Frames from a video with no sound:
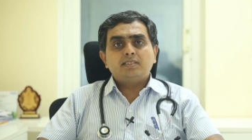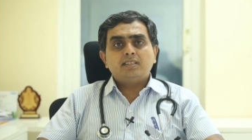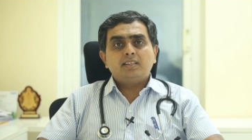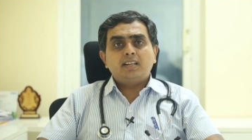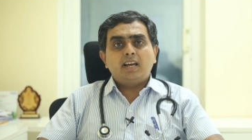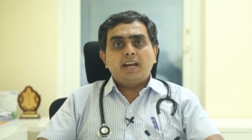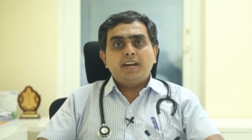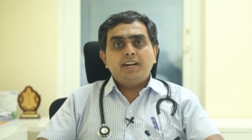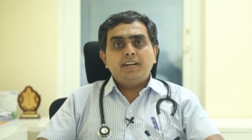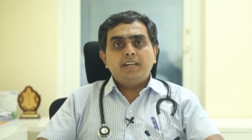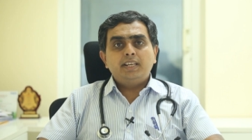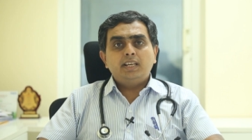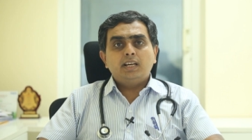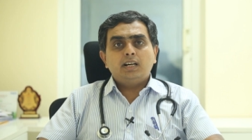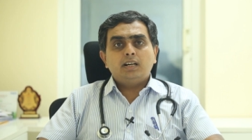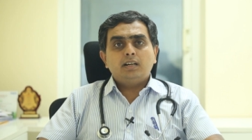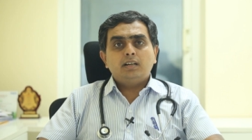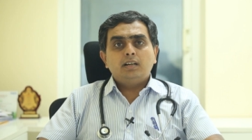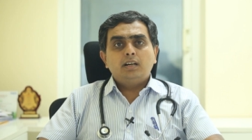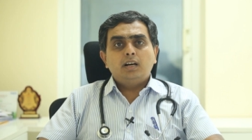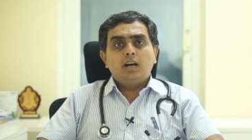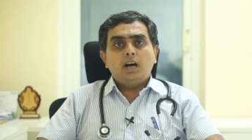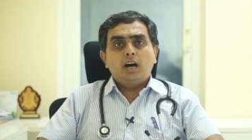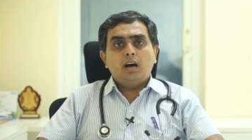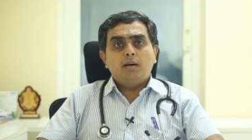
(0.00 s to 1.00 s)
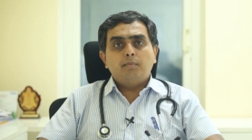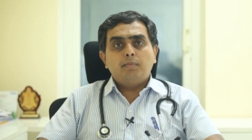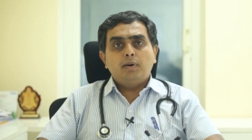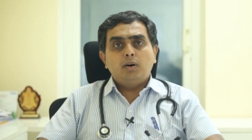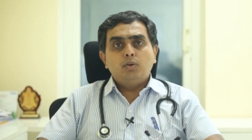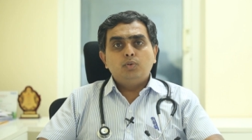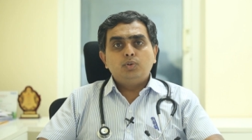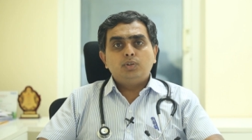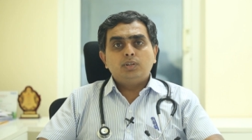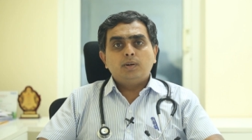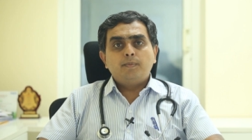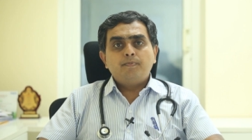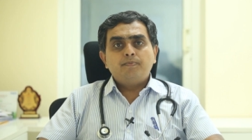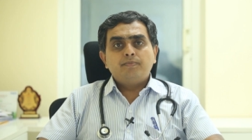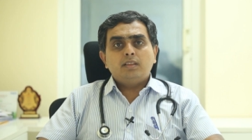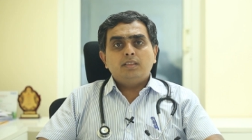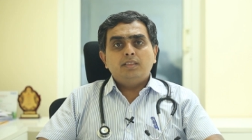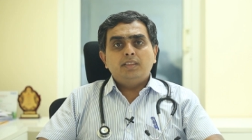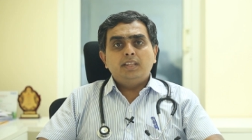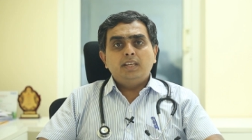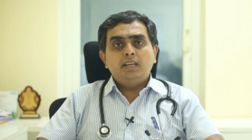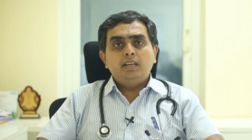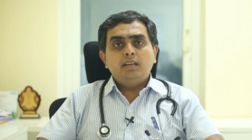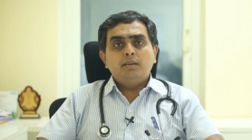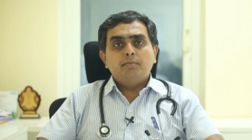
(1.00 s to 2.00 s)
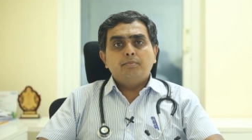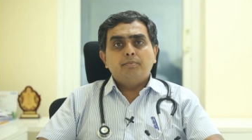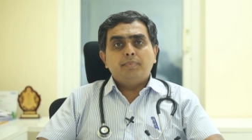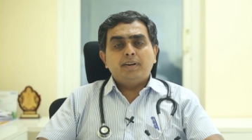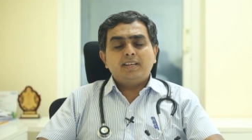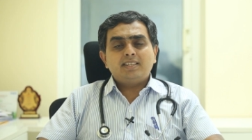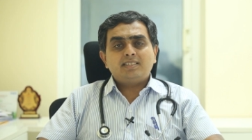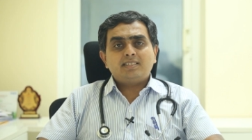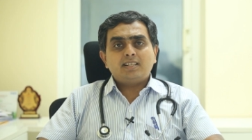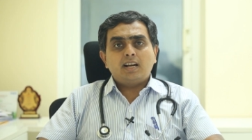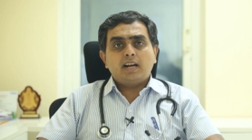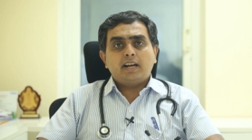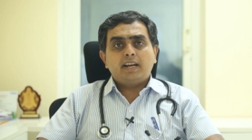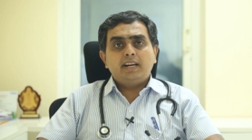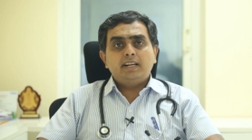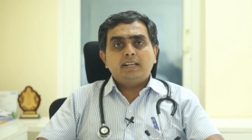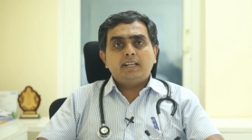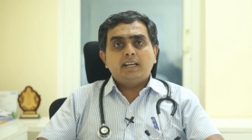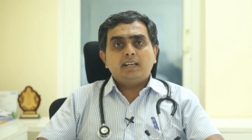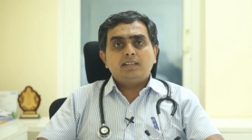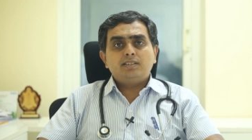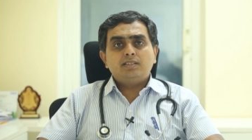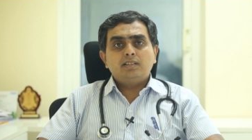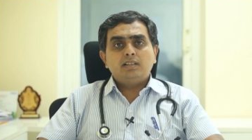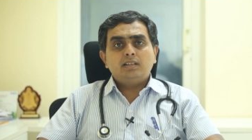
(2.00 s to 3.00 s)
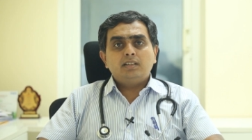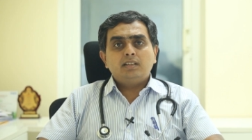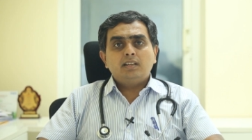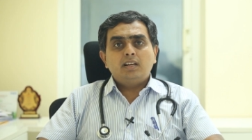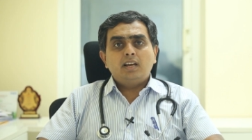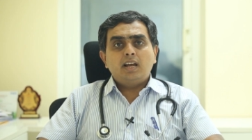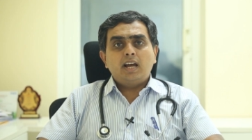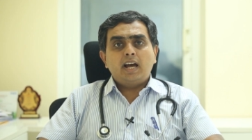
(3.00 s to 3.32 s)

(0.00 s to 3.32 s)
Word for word: us an idea about the breast architecture